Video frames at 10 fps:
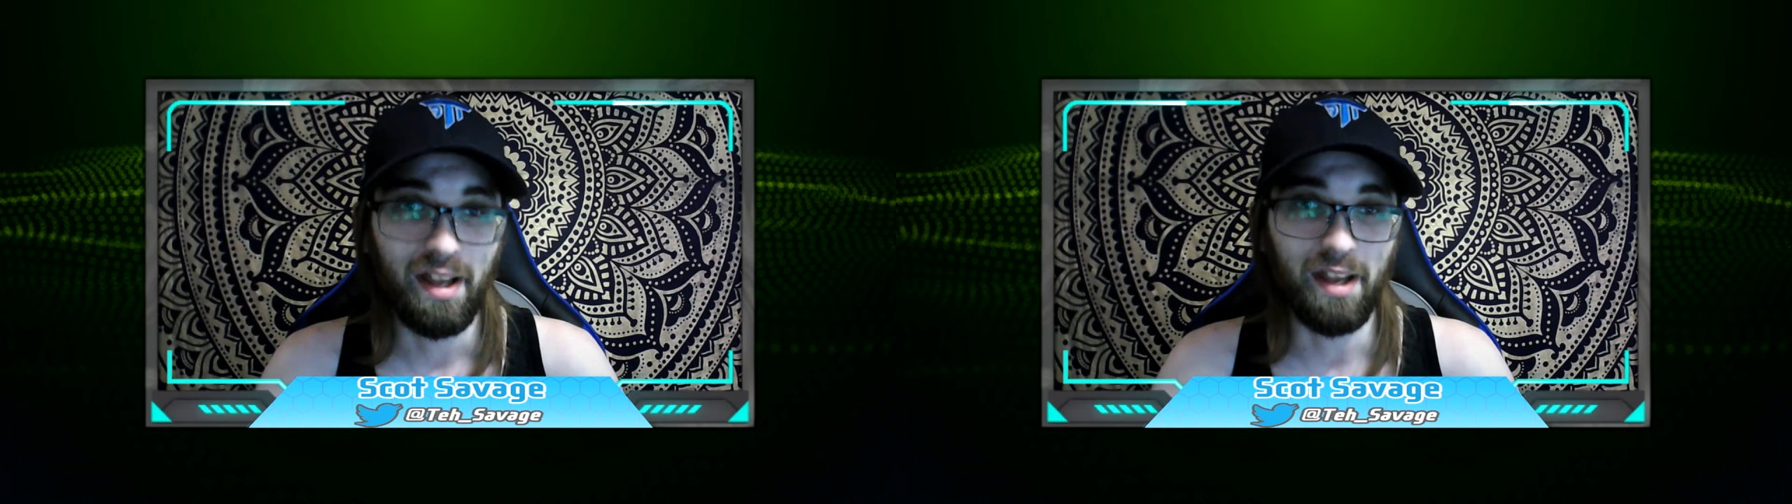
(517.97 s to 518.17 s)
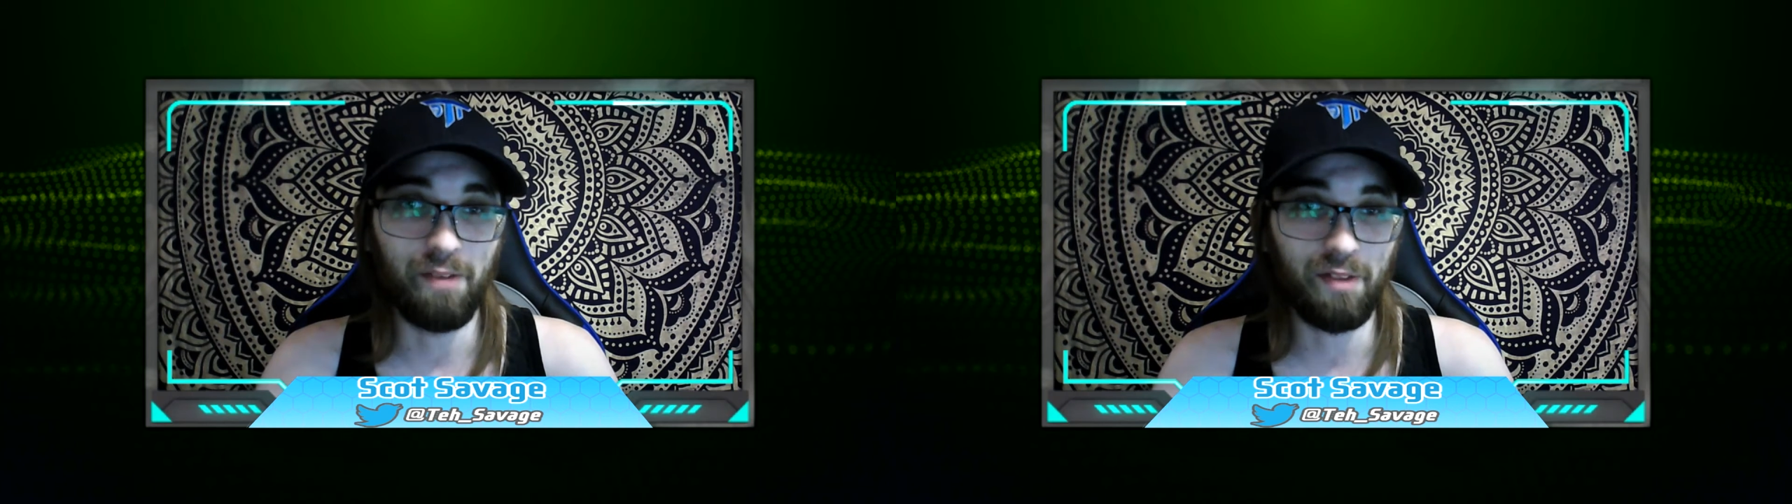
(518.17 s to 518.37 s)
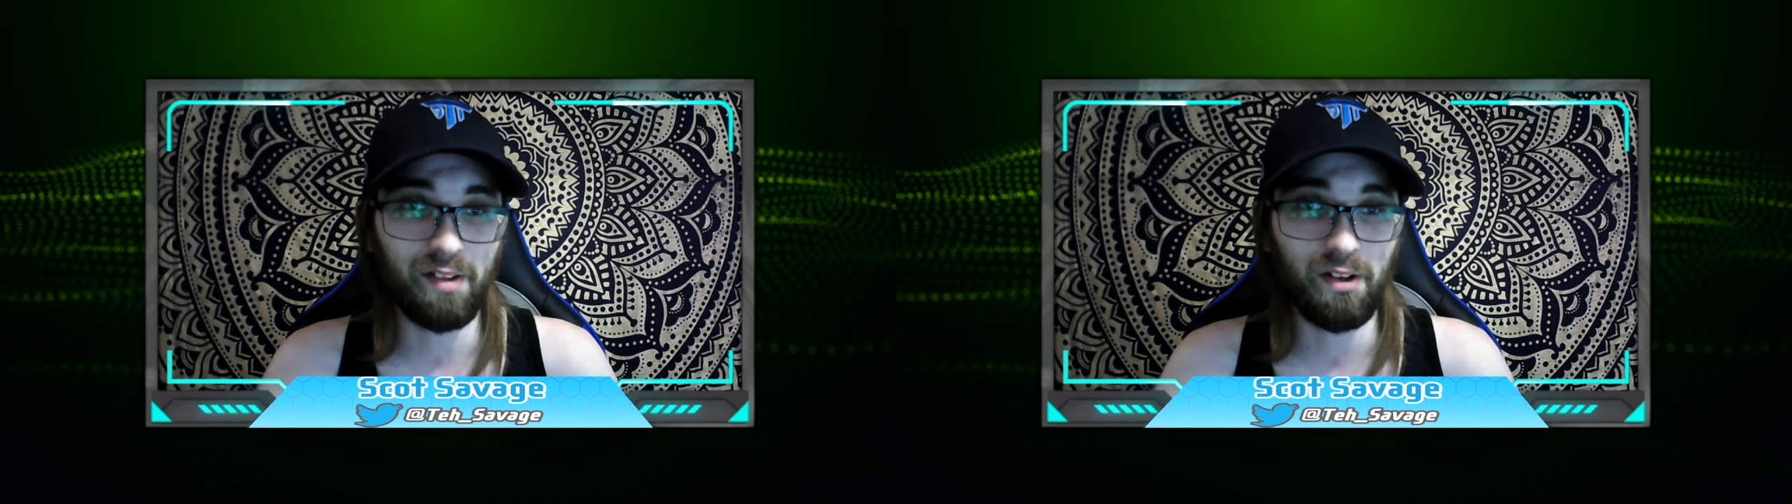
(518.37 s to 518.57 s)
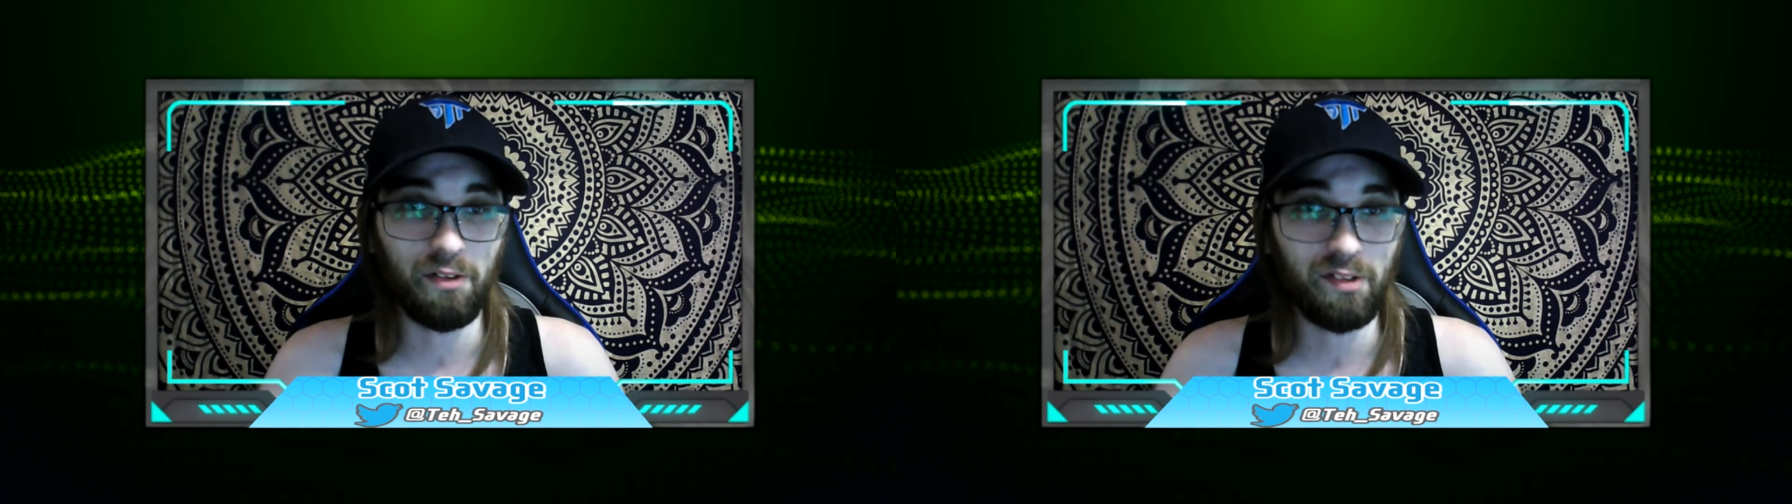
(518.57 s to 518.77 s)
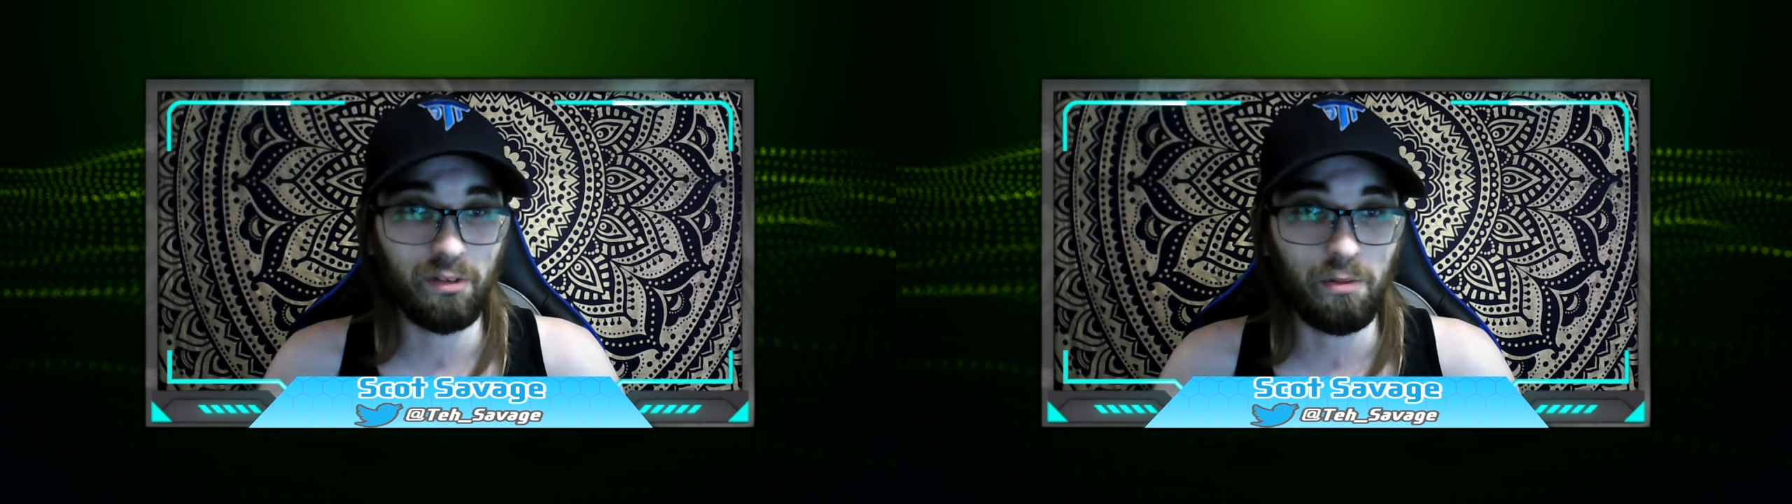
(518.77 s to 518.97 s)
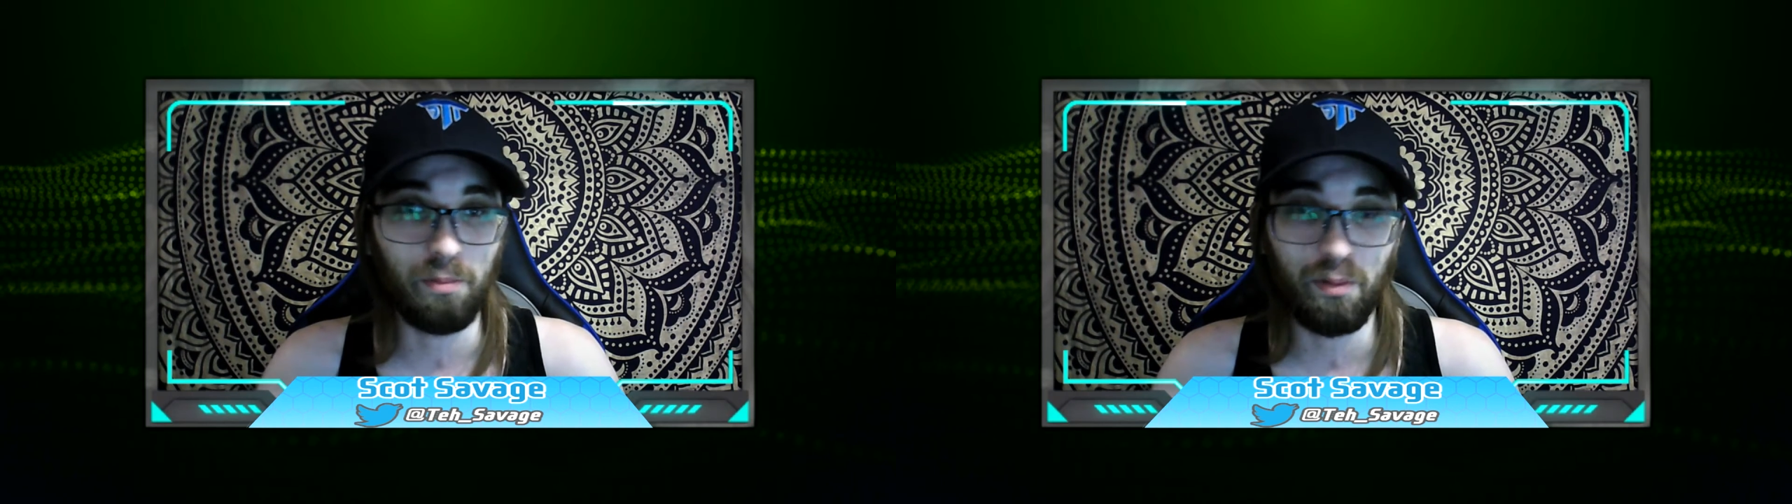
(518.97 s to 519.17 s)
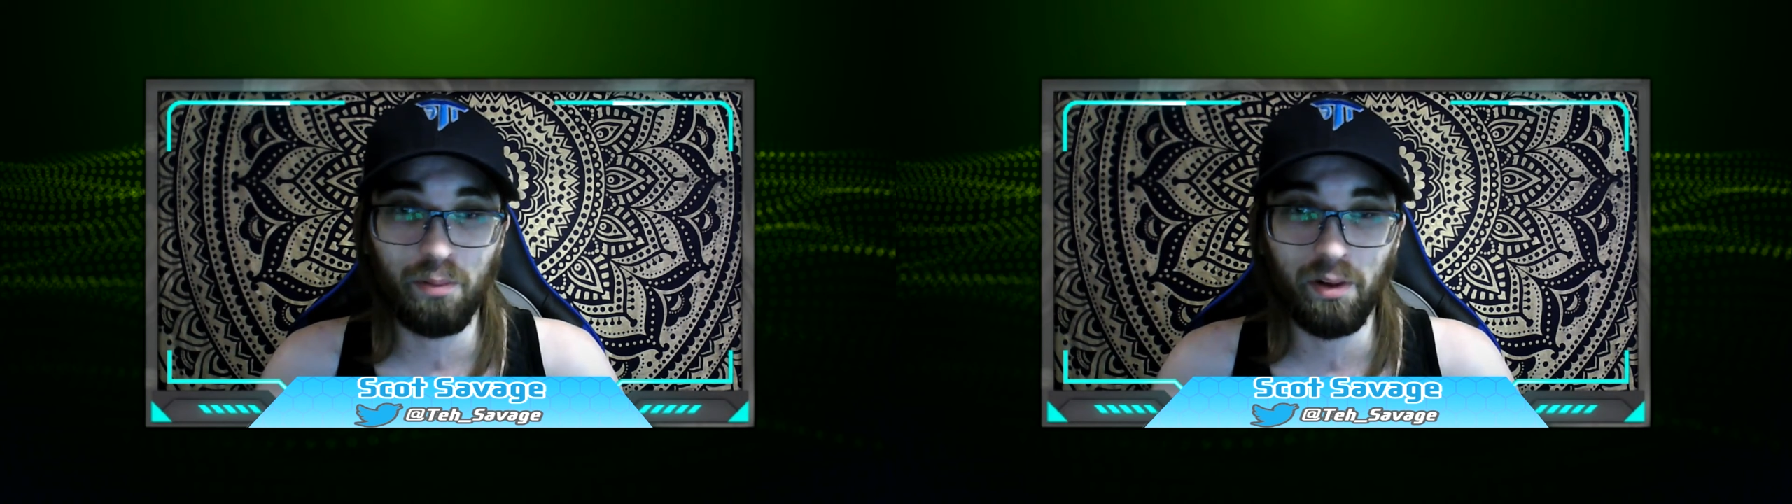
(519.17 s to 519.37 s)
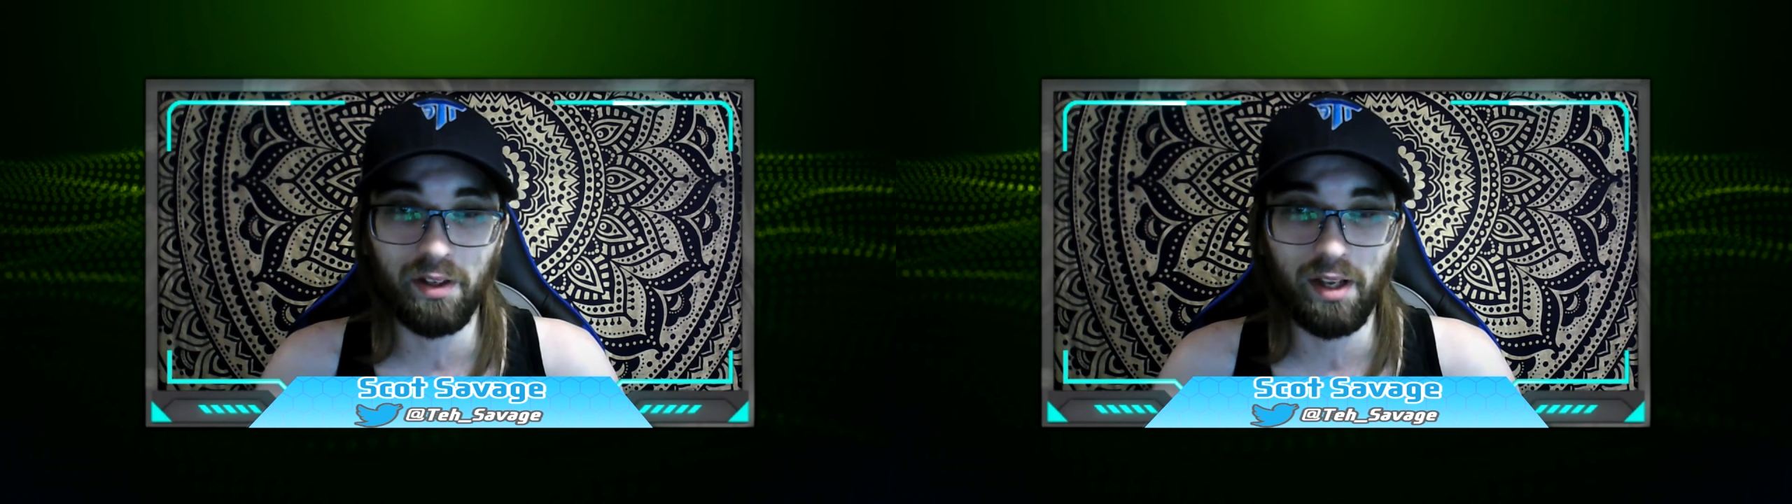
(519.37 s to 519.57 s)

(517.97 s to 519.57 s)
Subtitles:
If this goes through, Bluepoint